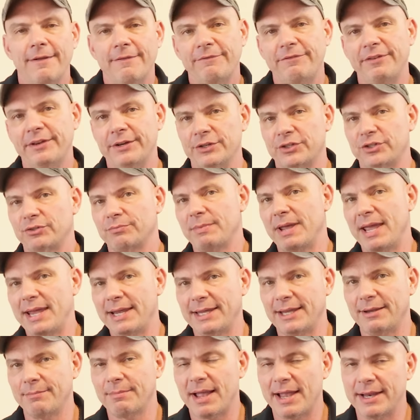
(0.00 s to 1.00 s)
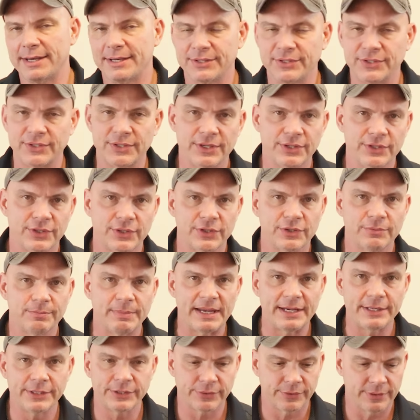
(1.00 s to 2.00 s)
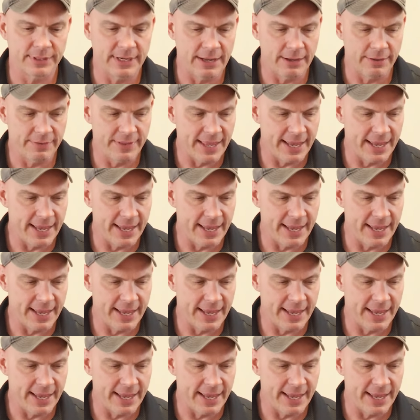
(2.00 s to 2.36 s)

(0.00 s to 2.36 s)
finish making my decisions based on how